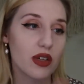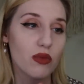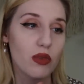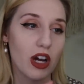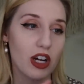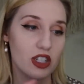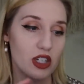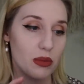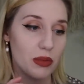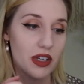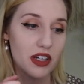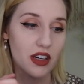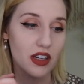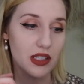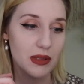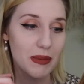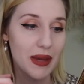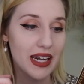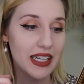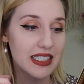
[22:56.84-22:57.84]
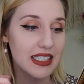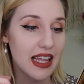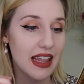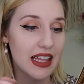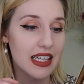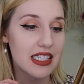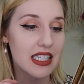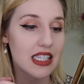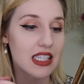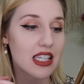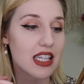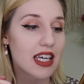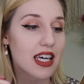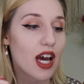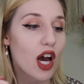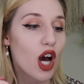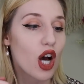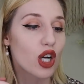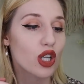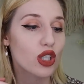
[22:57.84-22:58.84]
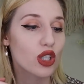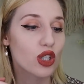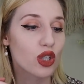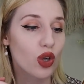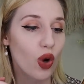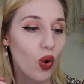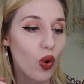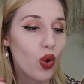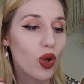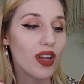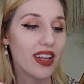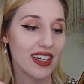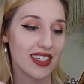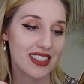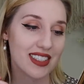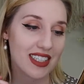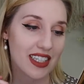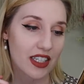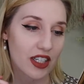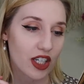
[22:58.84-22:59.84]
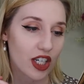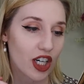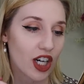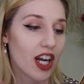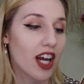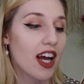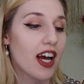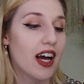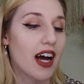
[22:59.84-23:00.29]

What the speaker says: Rasha B Cosmetics. This is the Goal Digger